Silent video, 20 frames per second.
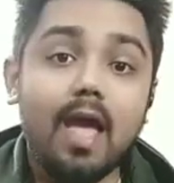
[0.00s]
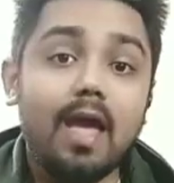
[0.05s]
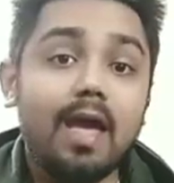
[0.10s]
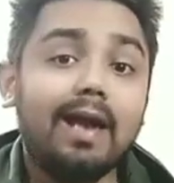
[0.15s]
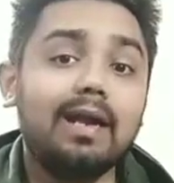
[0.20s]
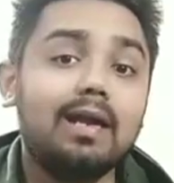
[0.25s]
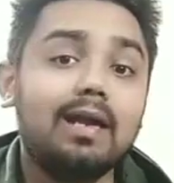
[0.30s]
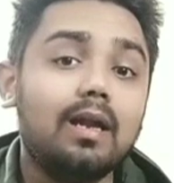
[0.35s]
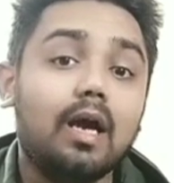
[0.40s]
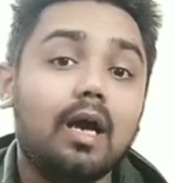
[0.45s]

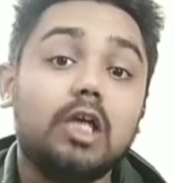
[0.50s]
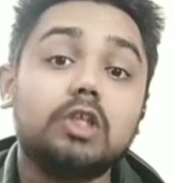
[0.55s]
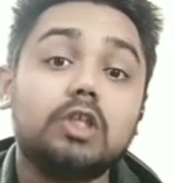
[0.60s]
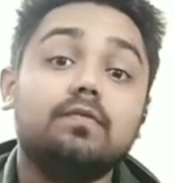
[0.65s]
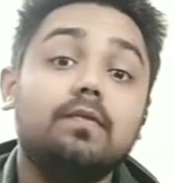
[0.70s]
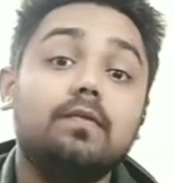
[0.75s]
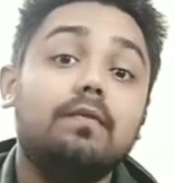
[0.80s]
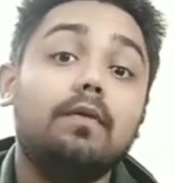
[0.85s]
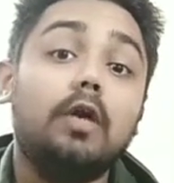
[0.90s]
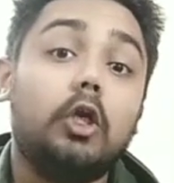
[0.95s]
At last,
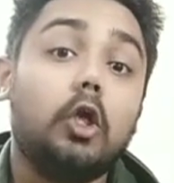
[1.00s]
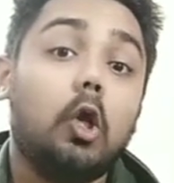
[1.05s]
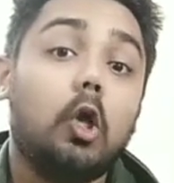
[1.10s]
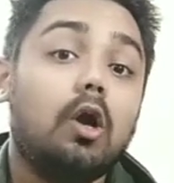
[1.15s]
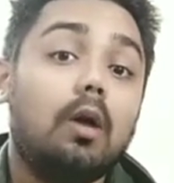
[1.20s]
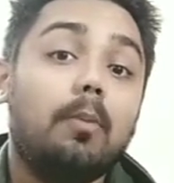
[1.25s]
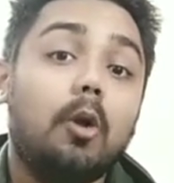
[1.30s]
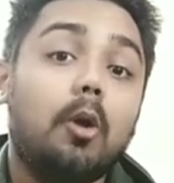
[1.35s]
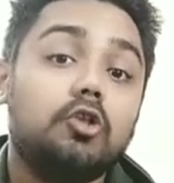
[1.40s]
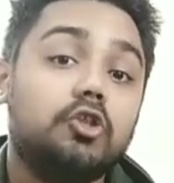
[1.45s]
we will talk
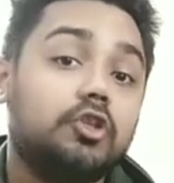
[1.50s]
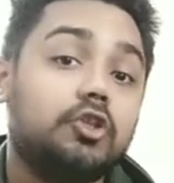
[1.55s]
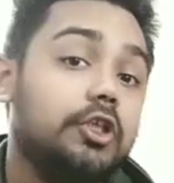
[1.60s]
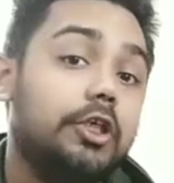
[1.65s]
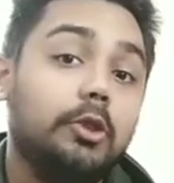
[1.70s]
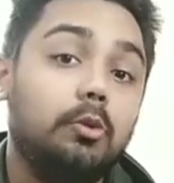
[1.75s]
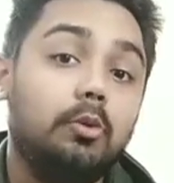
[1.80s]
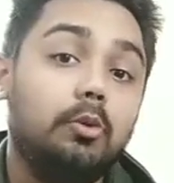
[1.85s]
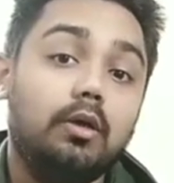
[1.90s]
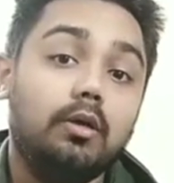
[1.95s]
about
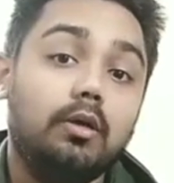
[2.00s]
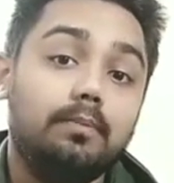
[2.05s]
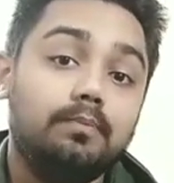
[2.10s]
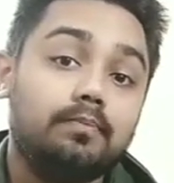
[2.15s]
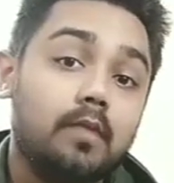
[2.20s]
scheduler.